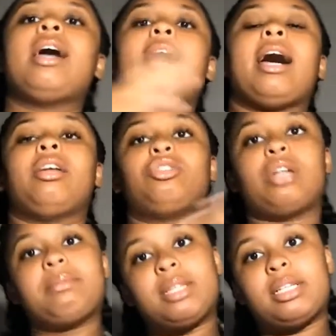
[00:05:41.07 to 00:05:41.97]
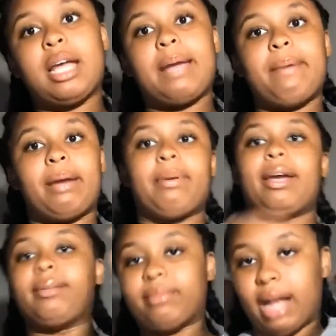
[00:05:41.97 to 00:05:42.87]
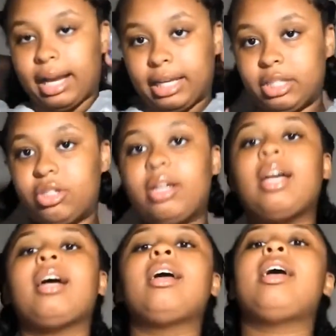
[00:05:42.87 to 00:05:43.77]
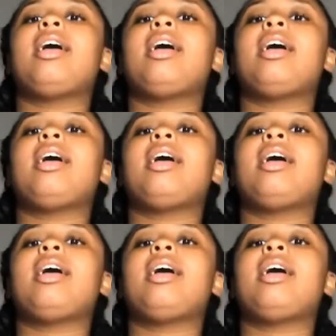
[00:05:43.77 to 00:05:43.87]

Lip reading: I had a strap to the side backpack. I kid y'all not.